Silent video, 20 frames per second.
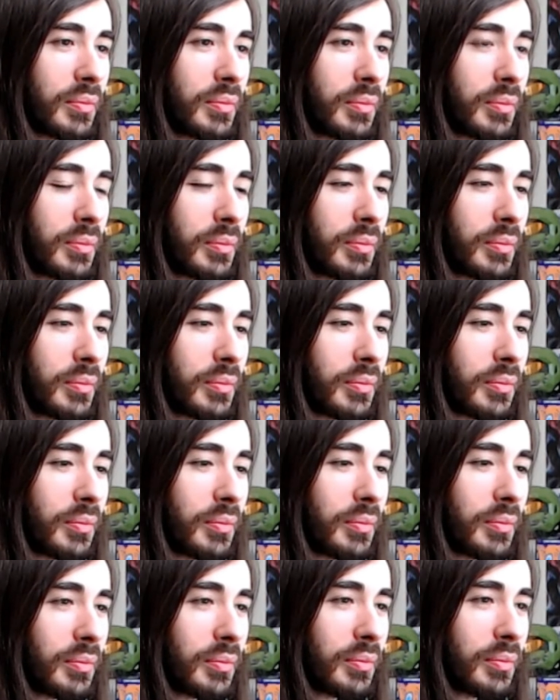
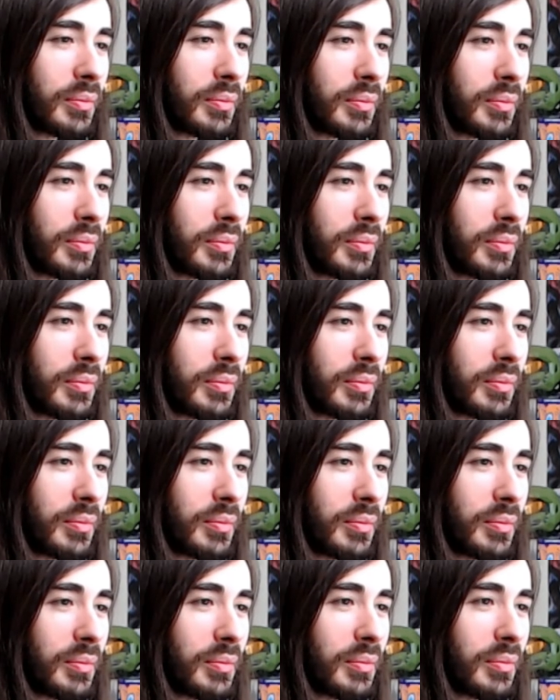
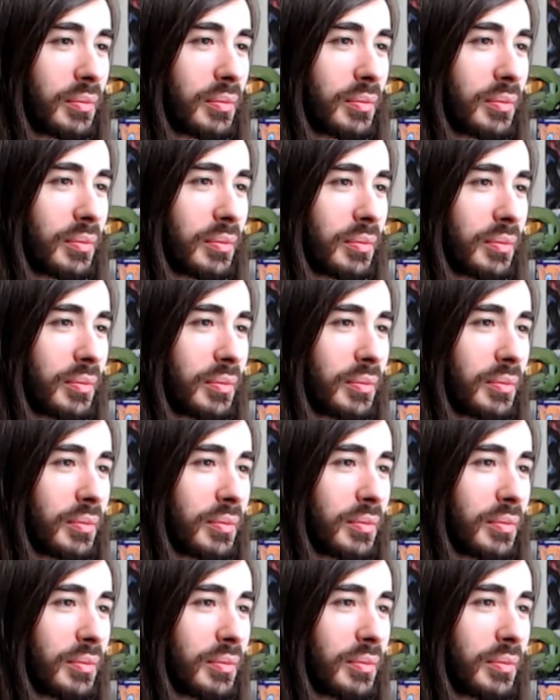
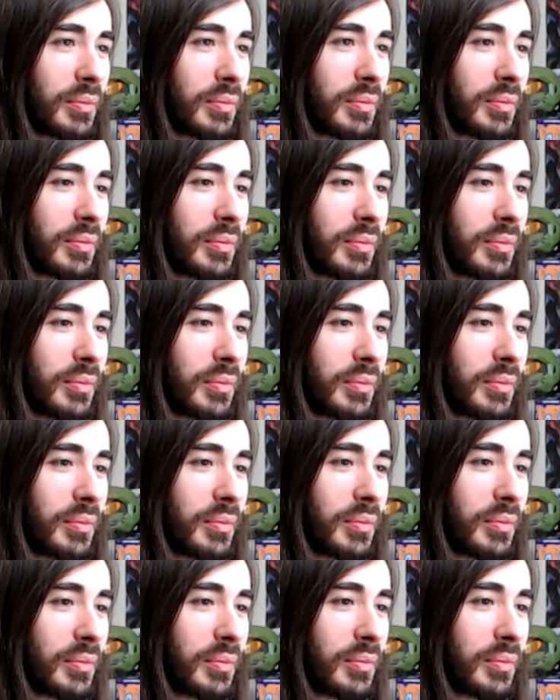
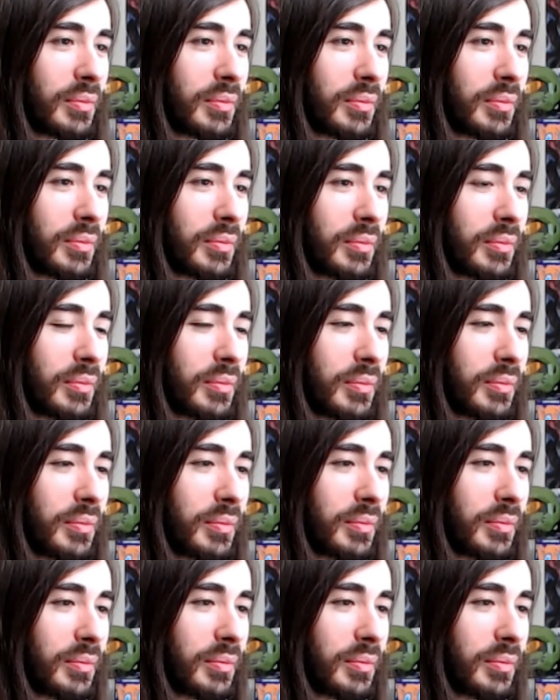This person isn't speaking.